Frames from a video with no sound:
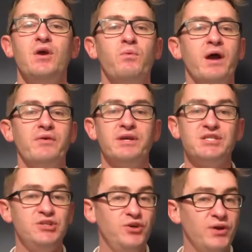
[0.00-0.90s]
Whether
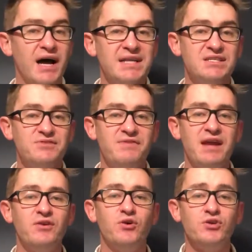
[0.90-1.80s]
it's you guys as
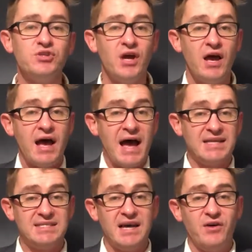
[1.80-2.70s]
vendors,
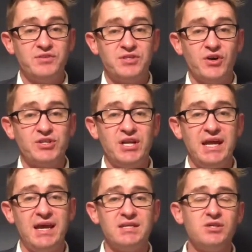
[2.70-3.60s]
ourselves as
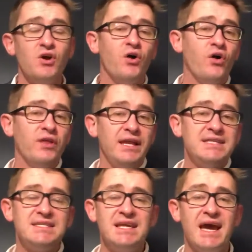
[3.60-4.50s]
auctioneers, or the
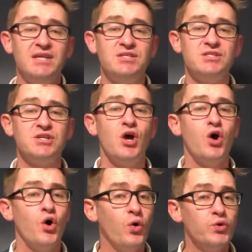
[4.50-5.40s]
listing agents,
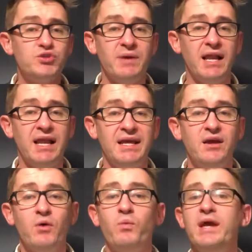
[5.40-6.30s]

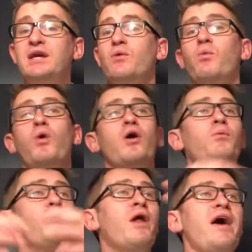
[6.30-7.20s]
ultimately we can
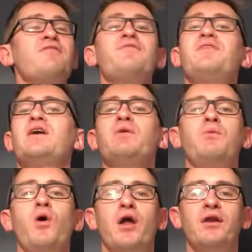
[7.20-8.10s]
want whatever figure we
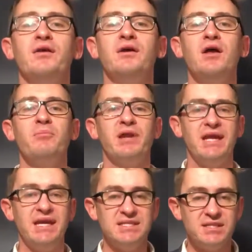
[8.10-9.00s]
want, but
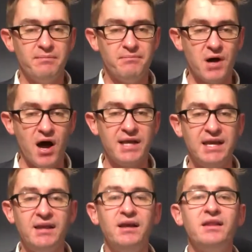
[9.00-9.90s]
it is the
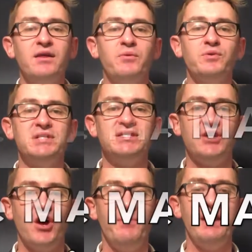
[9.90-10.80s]
market that will
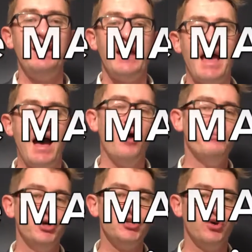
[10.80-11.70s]
determine how
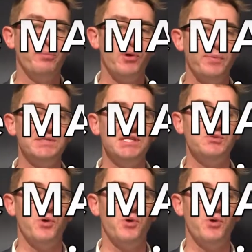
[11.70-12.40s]
much your property is